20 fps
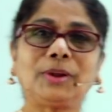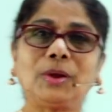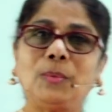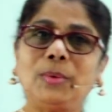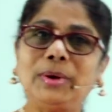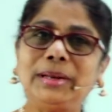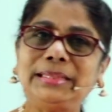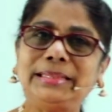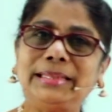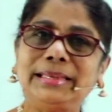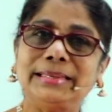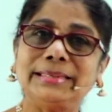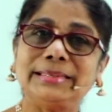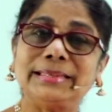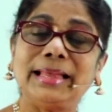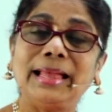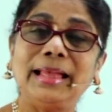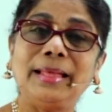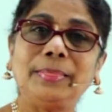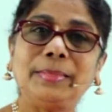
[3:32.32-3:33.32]
What is this?
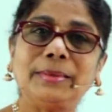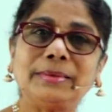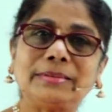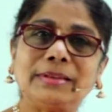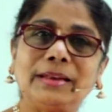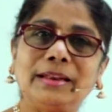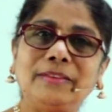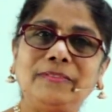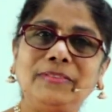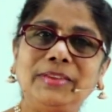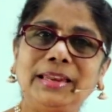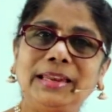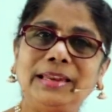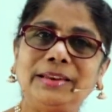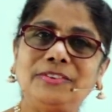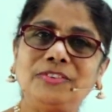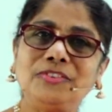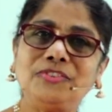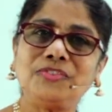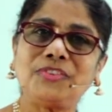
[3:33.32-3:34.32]
There's a lovely
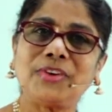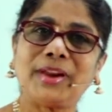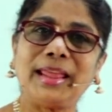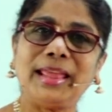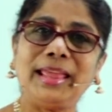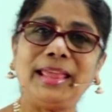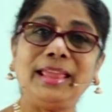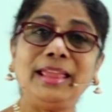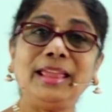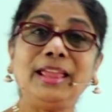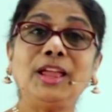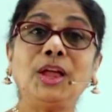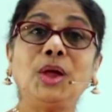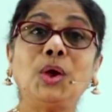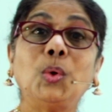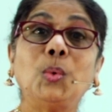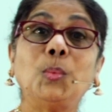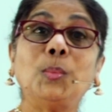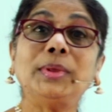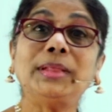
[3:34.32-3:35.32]
little tray
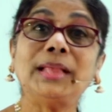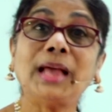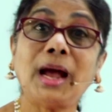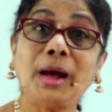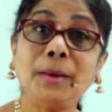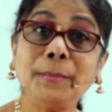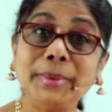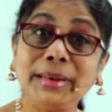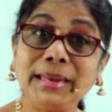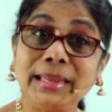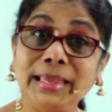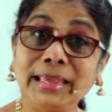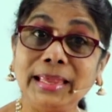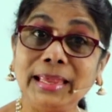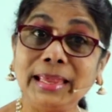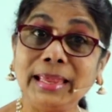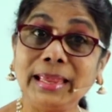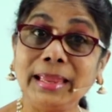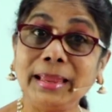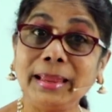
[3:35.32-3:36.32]
with how
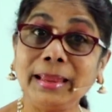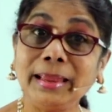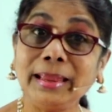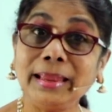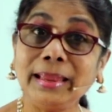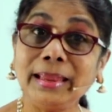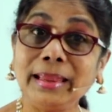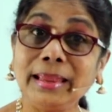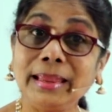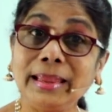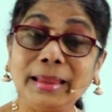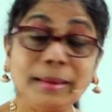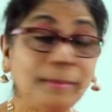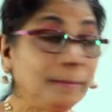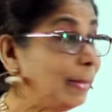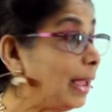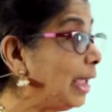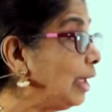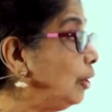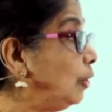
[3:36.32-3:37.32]
many
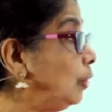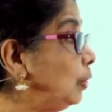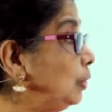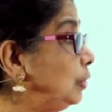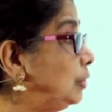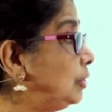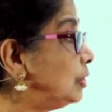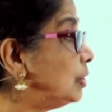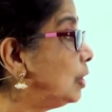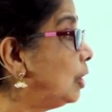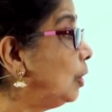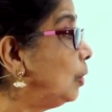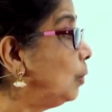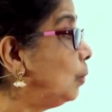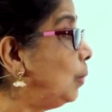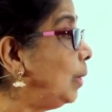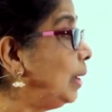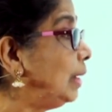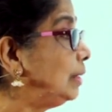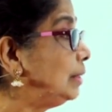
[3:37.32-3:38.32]
mangoes?
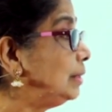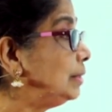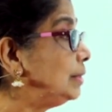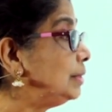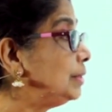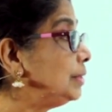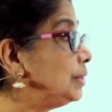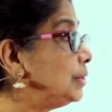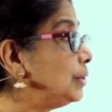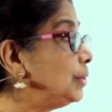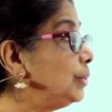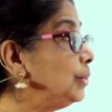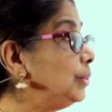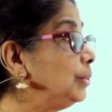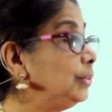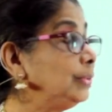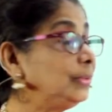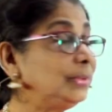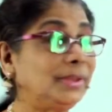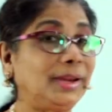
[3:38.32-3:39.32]
1,
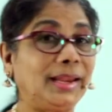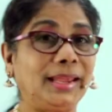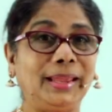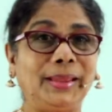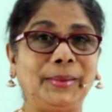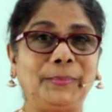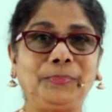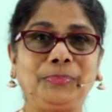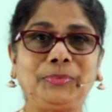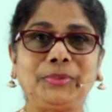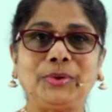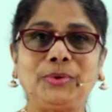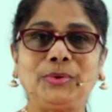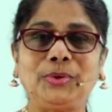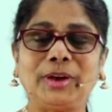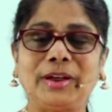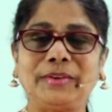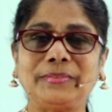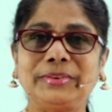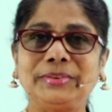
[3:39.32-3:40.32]
2, 3.
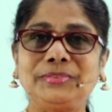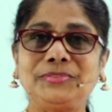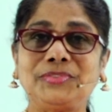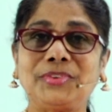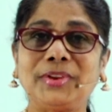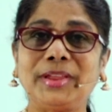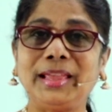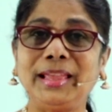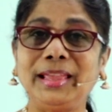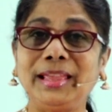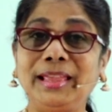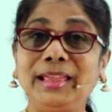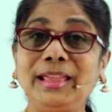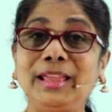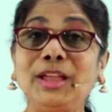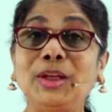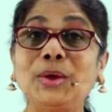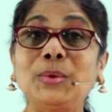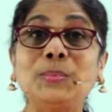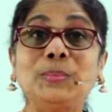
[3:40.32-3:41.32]
You have a tray
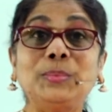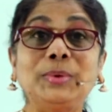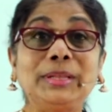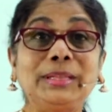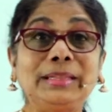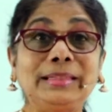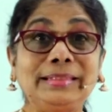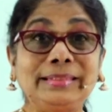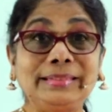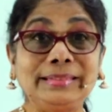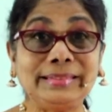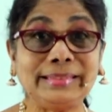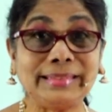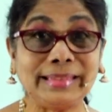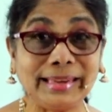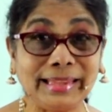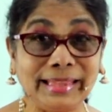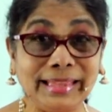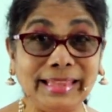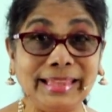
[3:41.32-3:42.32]
with
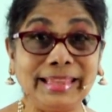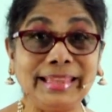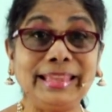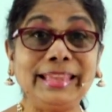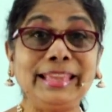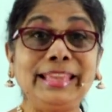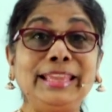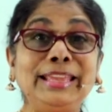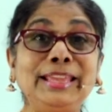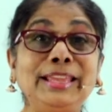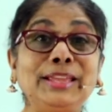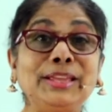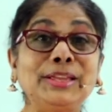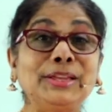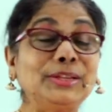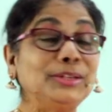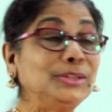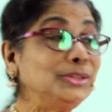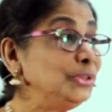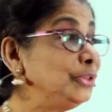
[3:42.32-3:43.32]
3
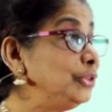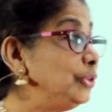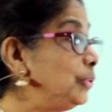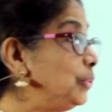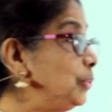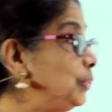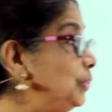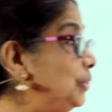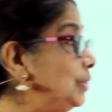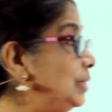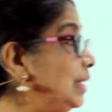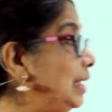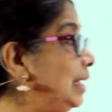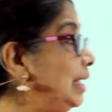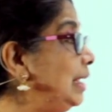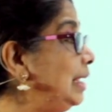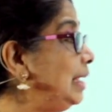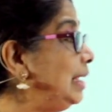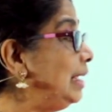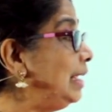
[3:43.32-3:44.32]

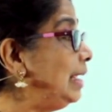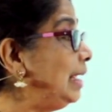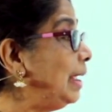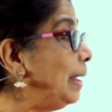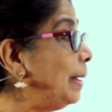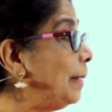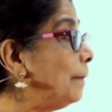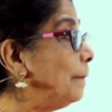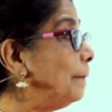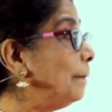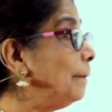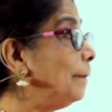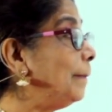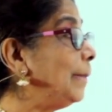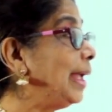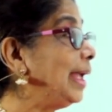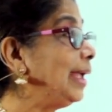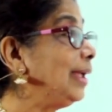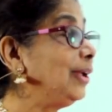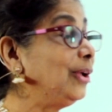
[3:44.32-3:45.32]
juicy
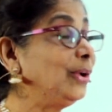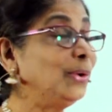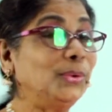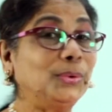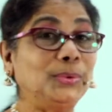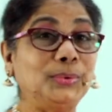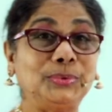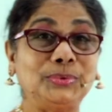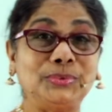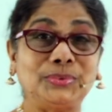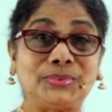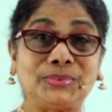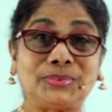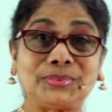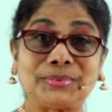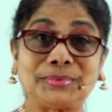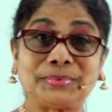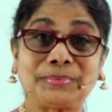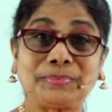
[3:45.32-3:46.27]
mangoes.